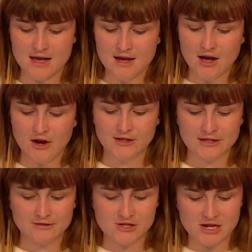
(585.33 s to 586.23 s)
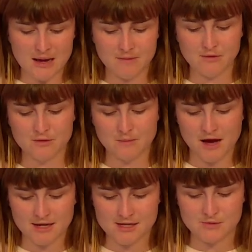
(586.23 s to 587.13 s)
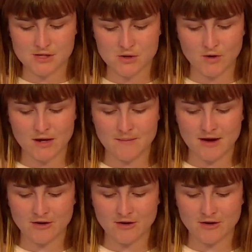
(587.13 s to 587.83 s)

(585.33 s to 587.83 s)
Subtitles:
Earlier in chapel, the pastor was talking about